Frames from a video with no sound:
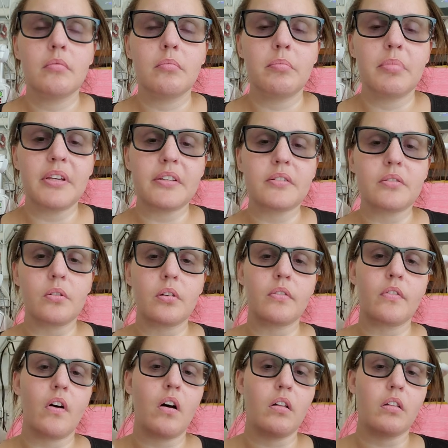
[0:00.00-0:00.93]
be sort
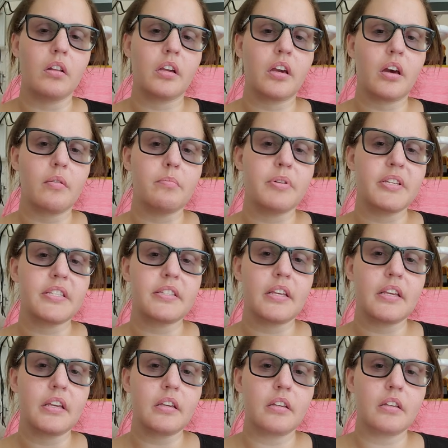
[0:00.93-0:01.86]
of
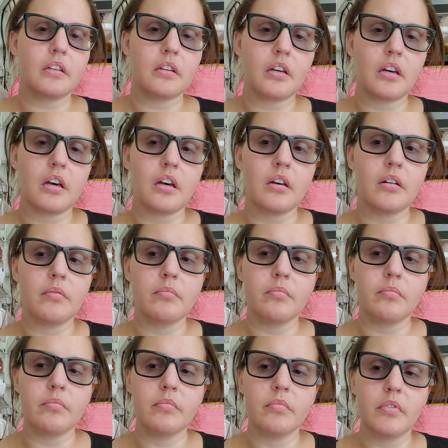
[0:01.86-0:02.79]
all-encompassing
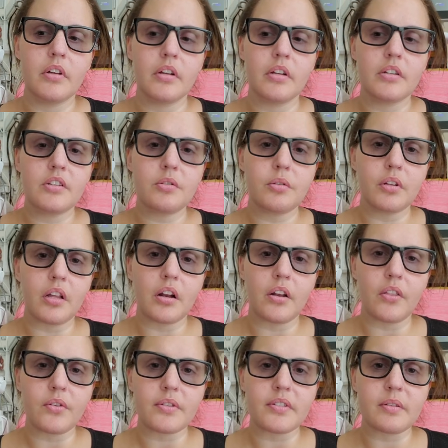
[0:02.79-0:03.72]
to a lot of
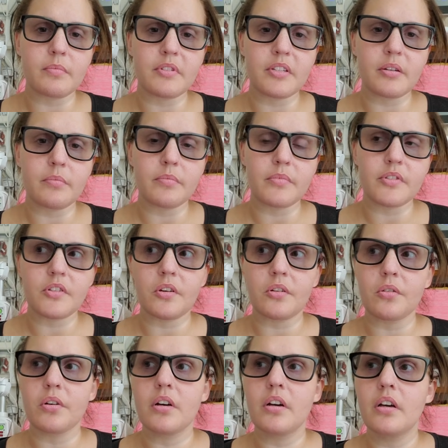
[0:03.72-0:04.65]
those symptoms.
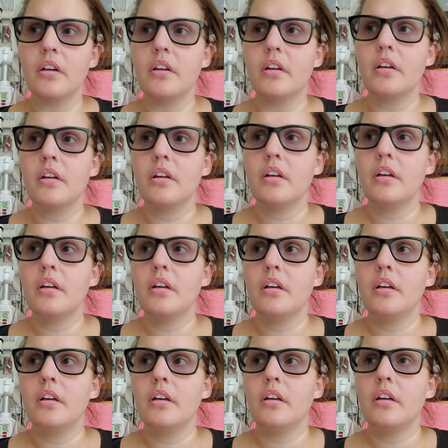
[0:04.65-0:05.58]
So,
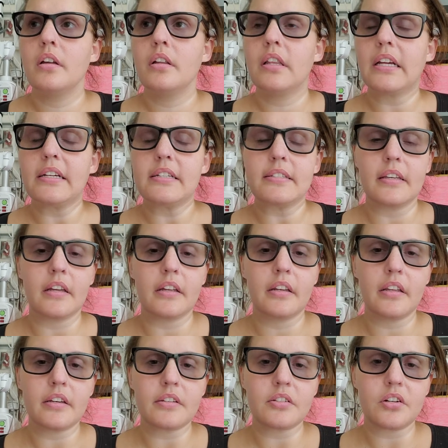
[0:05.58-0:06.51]
like I said
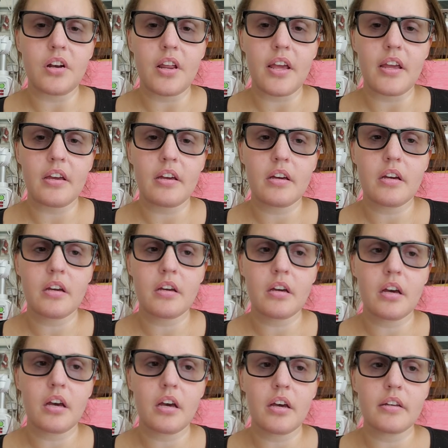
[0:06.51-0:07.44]
yesterday,
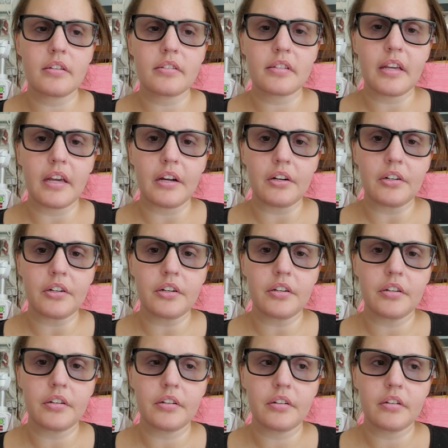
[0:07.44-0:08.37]
scared
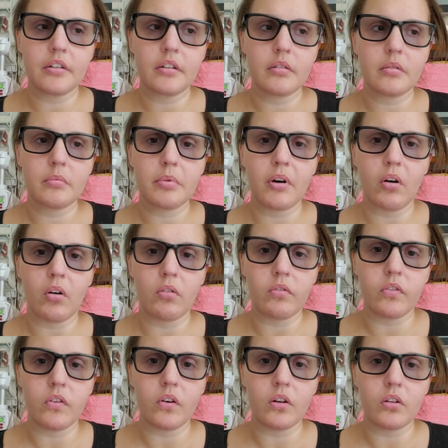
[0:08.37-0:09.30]
but
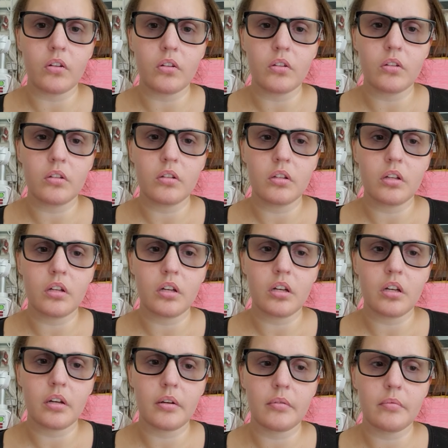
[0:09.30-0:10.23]
hopeful
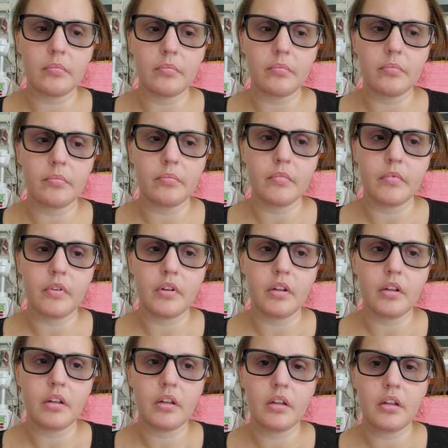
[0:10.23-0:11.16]

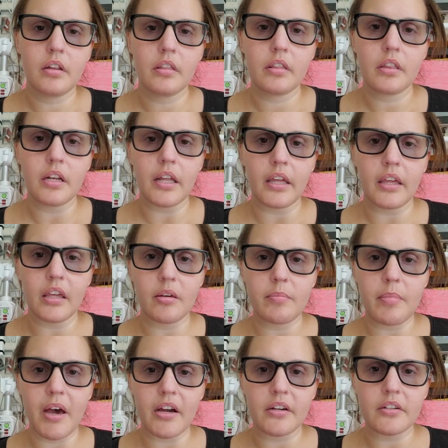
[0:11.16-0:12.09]
that I can get
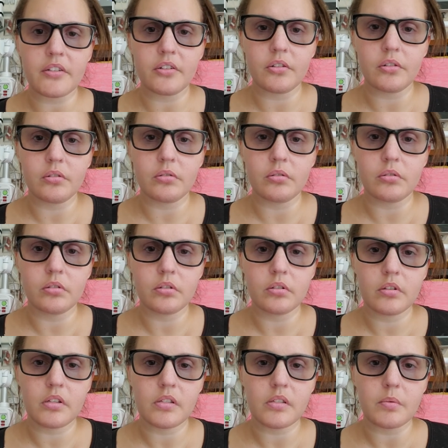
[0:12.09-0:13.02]
back to
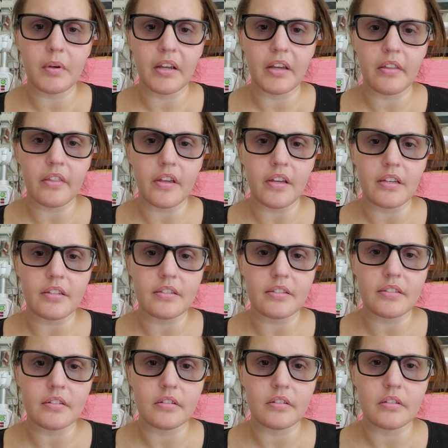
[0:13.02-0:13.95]
the swing of things
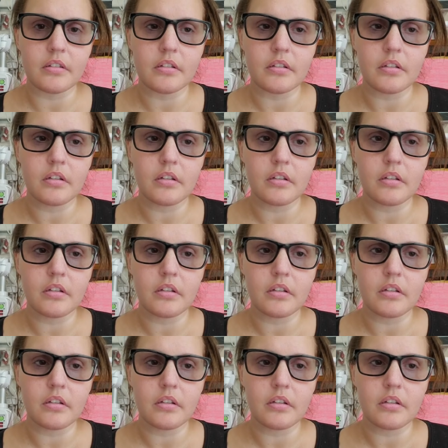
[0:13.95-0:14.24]
and